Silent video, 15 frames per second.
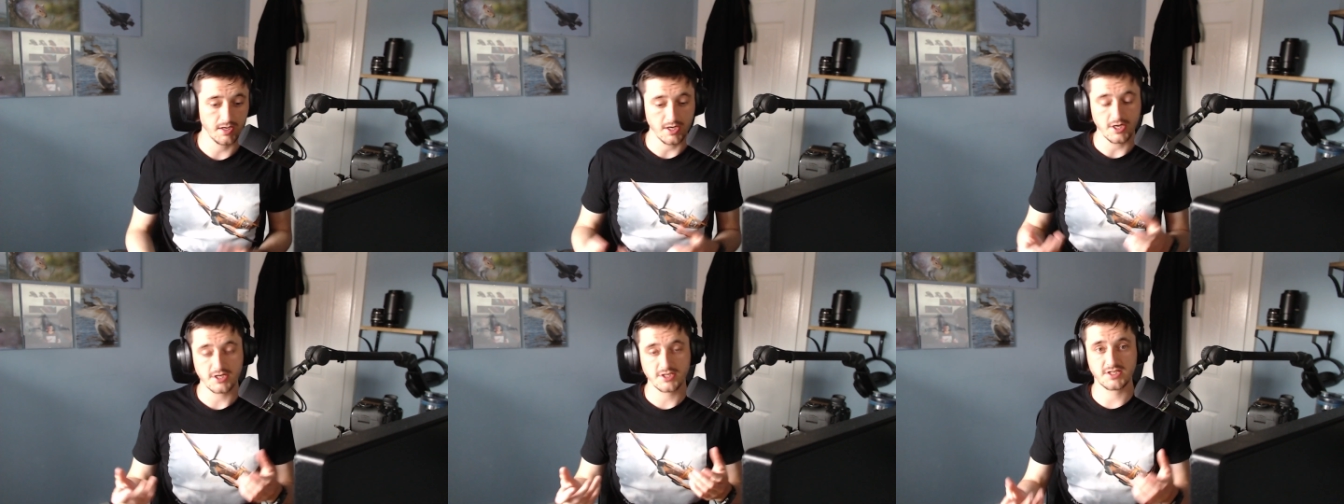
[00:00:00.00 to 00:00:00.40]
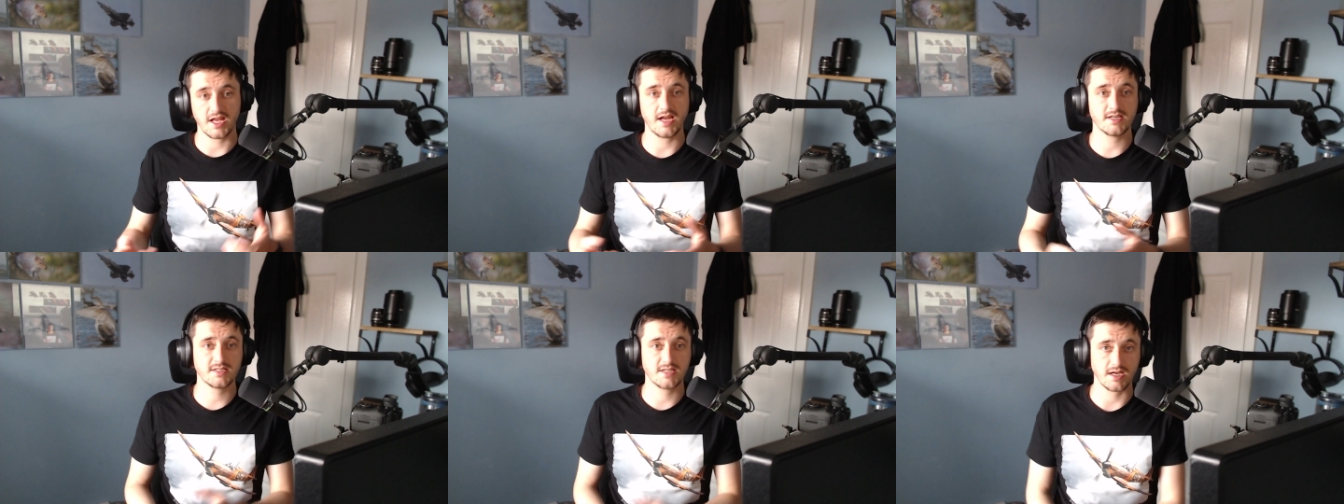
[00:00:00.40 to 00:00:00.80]

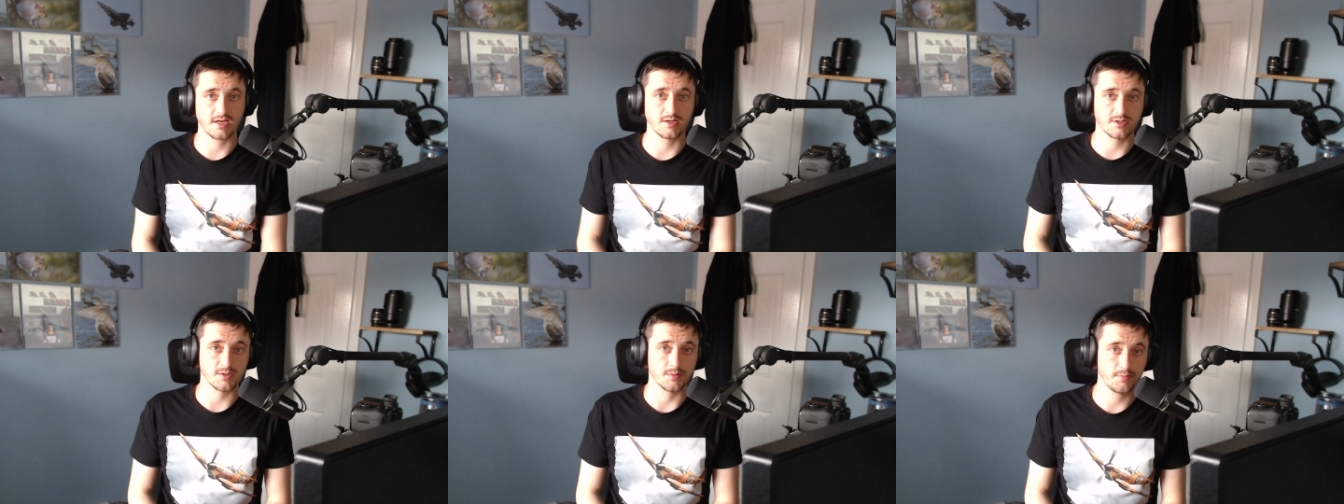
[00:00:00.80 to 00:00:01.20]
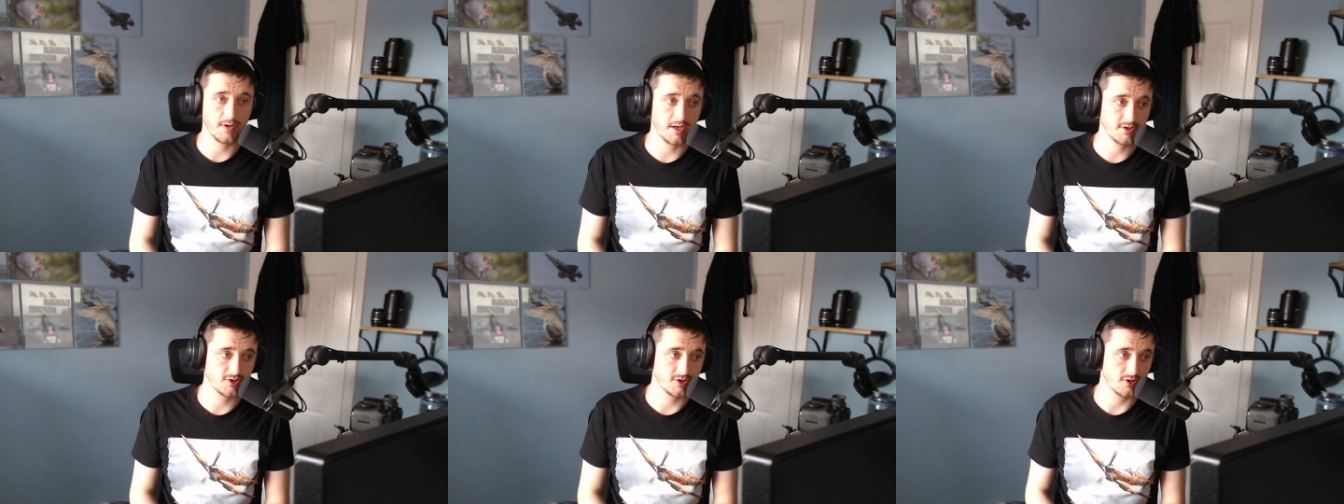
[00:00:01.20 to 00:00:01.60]
Starts taking some
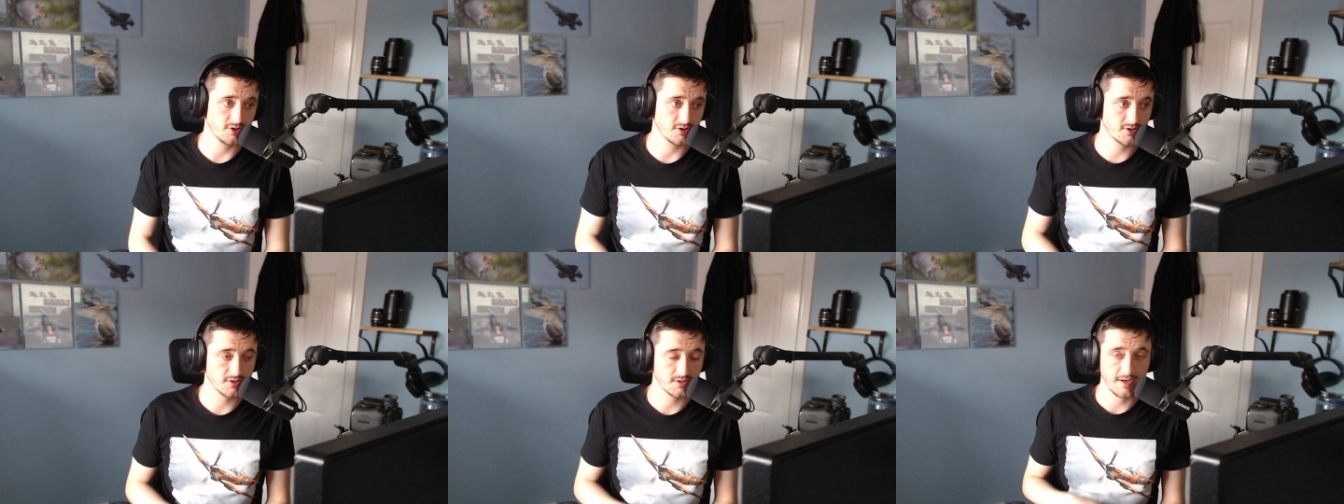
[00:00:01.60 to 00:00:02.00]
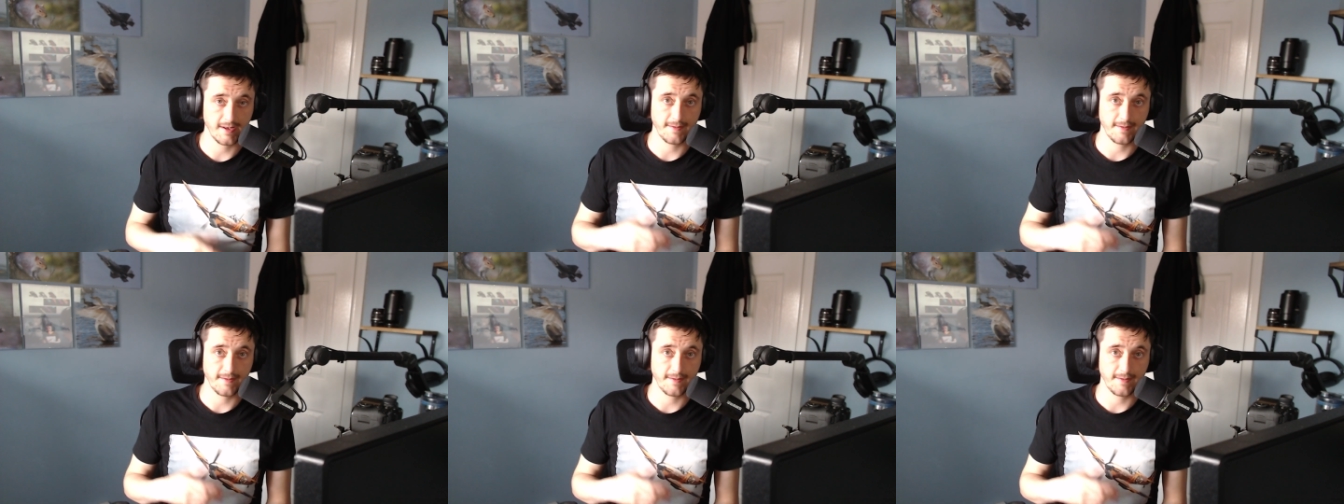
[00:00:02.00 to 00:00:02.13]
pictures.